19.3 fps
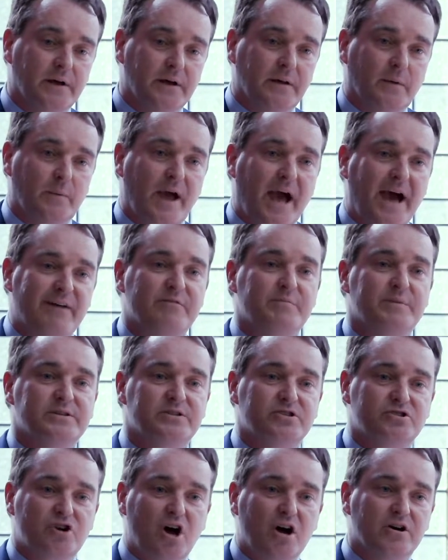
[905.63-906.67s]
that we haven't been
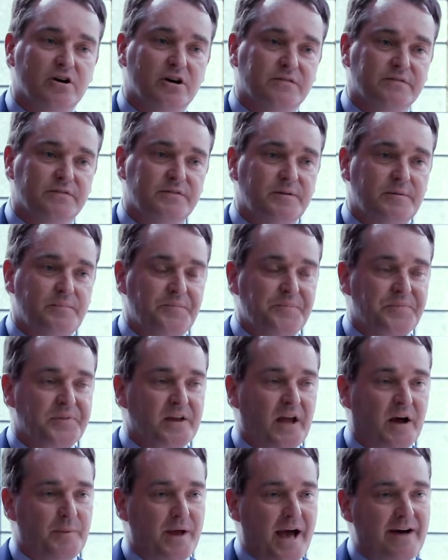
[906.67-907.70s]
strong enough
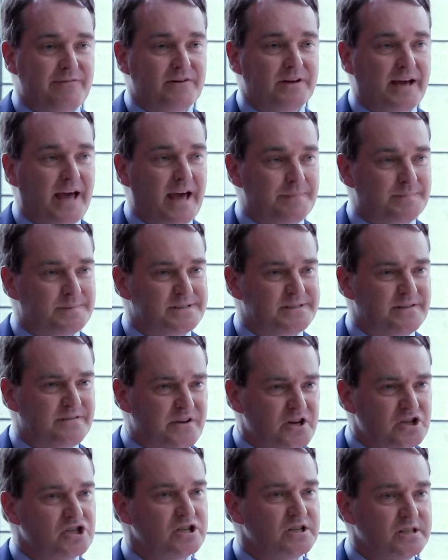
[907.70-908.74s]
and we haven't kept
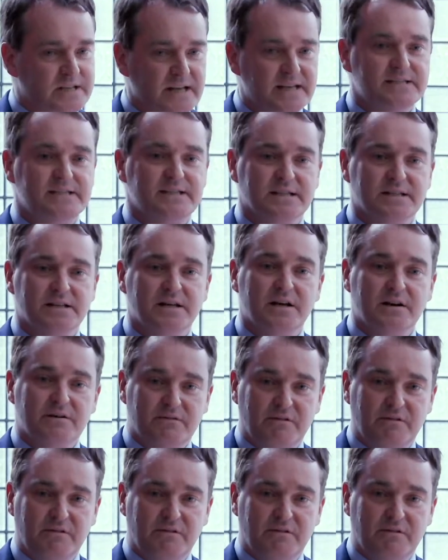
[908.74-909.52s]
sufficient distance